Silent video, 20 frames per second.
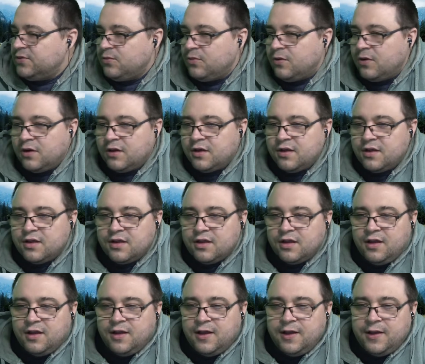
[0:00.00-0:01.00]
work
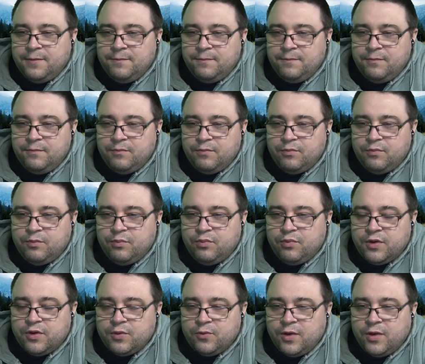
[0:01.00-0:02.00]

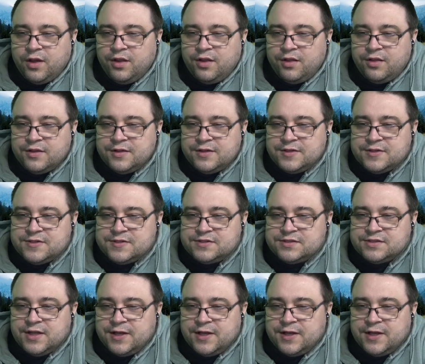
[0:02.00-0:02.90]
pretty well is